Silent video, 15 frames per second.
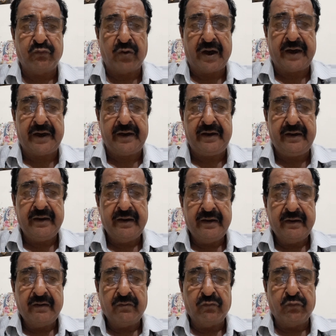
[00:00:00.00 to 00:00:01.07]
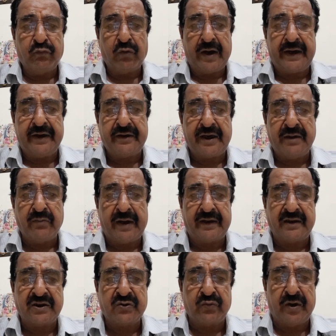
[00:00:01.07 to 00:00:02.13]
yt
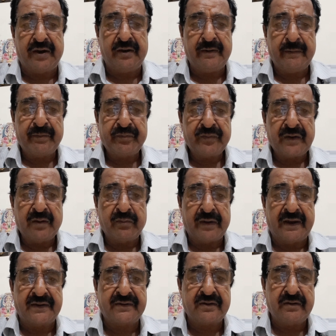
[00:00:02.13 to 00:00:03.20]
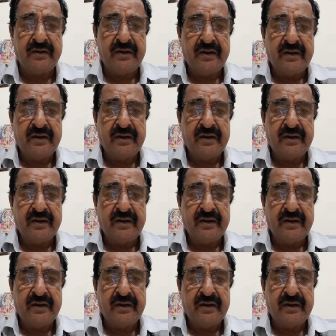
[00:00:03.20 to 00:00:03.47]
minus 1 plus